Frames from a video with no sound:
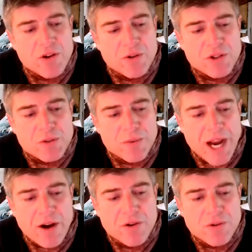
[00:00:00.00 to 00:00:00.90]

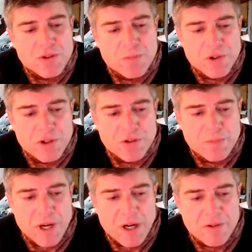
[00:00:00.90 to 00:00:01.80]
your
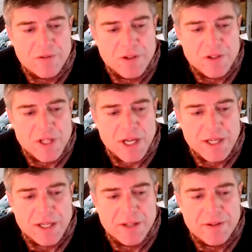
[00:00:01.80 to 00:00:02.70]
spiritual path looks
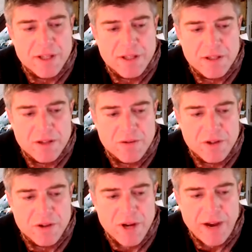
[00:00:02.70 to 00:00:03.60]
like. And I think
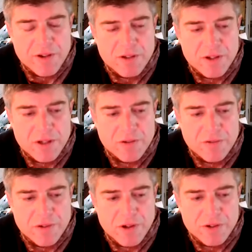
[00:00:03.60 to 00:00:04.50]
you have an
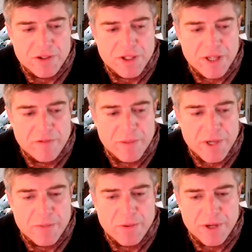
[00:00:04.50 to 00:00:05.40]
awful lot to give
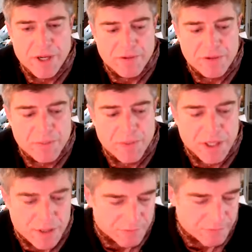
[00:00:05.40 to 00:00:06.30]
people in that
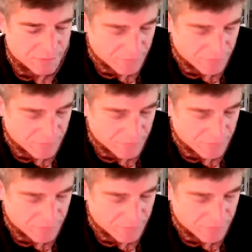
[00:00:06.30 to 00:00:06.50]
respect.